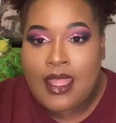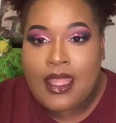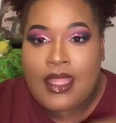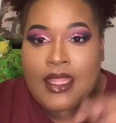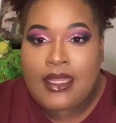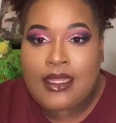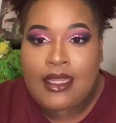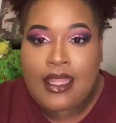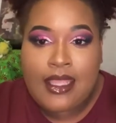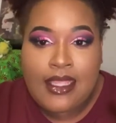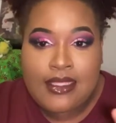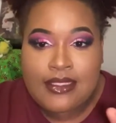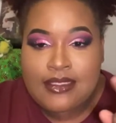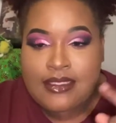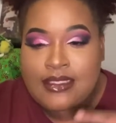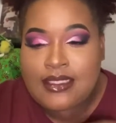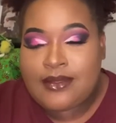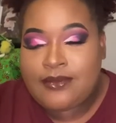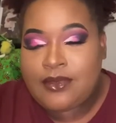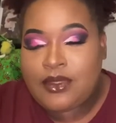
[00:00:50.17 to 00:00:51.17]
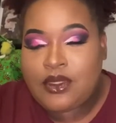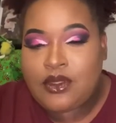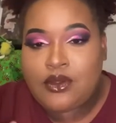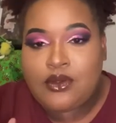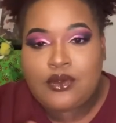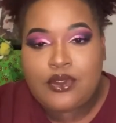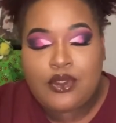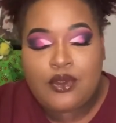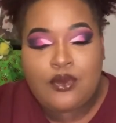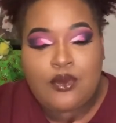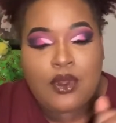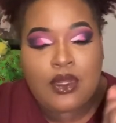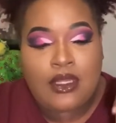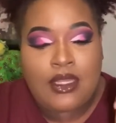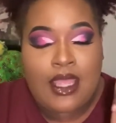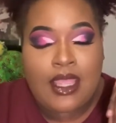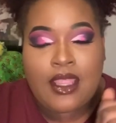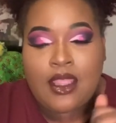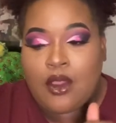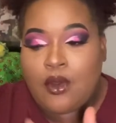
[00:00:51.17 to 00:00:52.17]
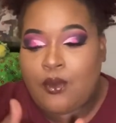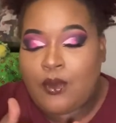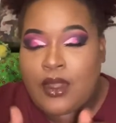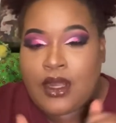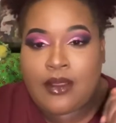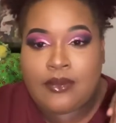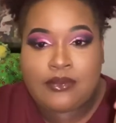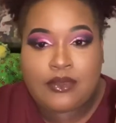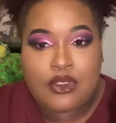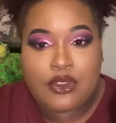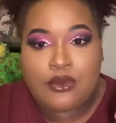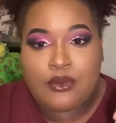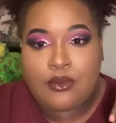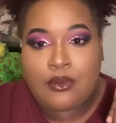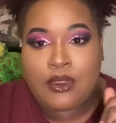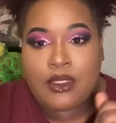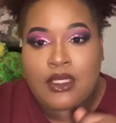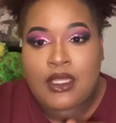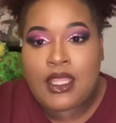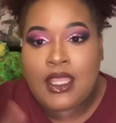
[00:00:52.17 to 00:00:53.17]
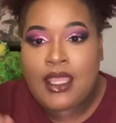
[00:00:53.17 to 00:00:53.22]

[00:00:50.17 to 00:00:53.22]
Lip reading: Like to let me know you like what I'm doing.